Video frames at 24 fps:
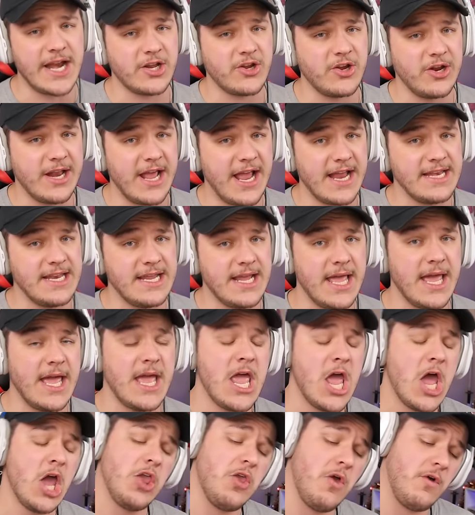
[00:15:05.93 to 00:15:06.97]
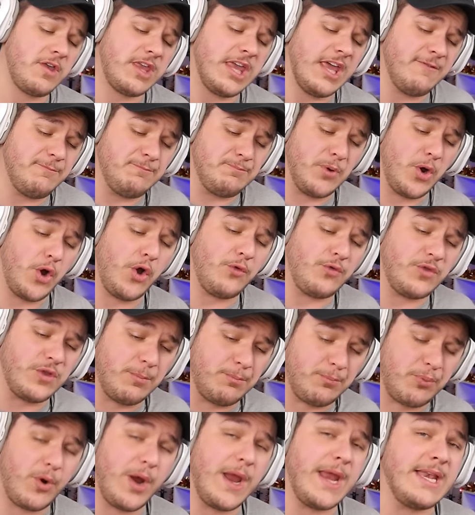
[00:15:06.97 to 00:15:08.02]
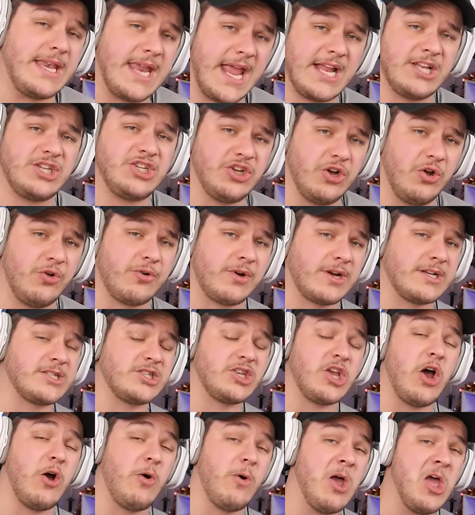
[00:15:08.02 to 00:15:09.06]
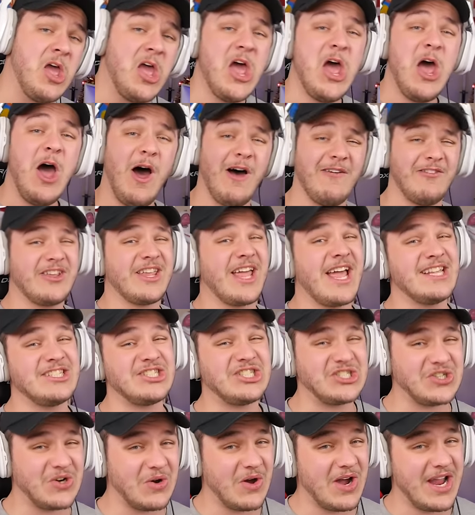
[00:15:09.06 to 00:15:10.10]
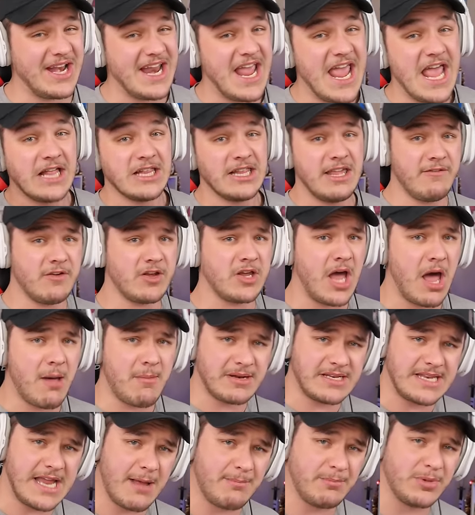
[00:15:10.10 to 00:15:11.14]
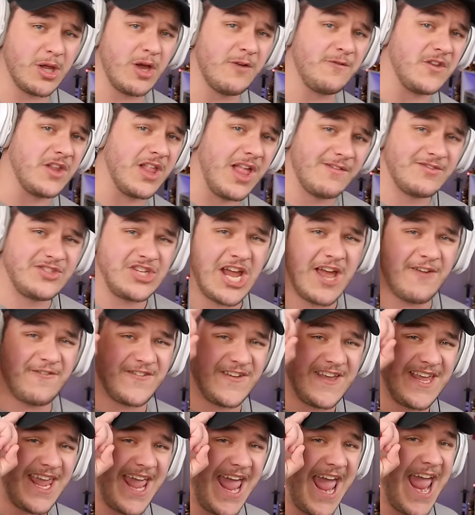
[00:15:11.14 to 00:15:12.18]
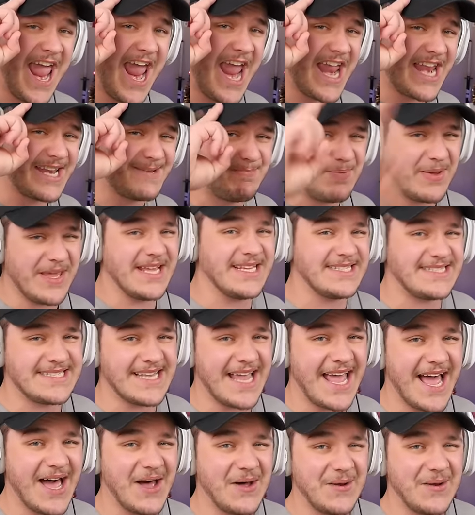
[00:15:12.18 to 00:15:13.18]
a good idea. You'll give birth to brain-dead children. So, hopefully you guys enjoyed. Leave a comment down below if you love Jeffy, and peace out.